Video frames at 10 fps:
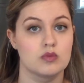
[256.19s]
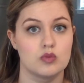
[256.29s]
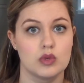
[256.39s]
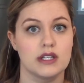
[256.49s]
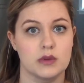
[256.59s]

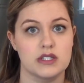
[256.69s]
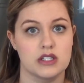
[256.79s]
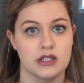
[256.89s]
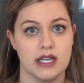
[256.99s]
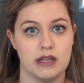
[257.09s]
really was
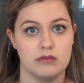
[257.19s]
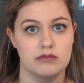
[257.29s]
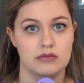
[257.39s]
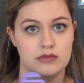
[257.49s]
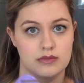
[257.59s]
looking
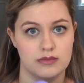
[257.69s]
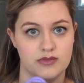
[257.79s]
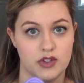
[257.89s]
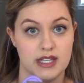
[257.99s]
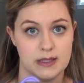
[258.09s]

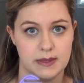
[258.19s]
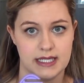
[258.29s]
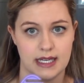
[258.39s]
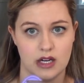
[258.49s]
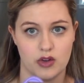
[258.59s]
for this
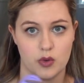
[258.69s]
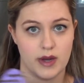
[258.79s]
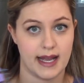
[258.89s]
particular one.